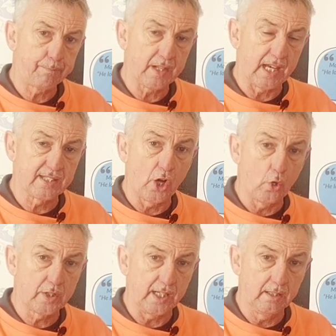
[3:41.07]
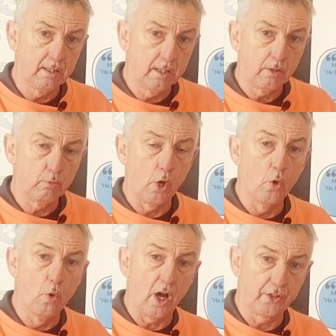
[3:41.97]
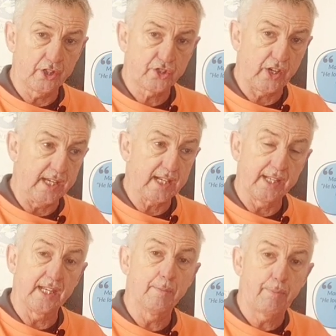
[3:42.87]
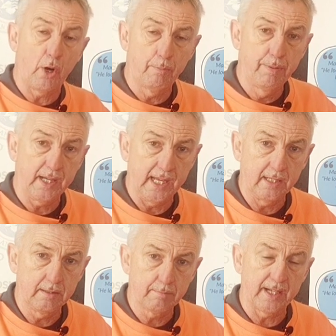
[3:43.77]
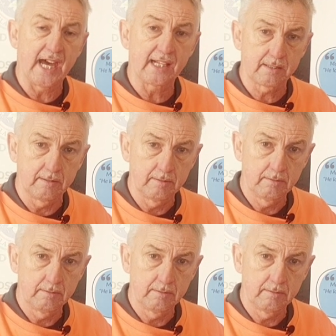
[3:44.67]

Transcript: assaulting Roe on the street and in a pub in Manhattan.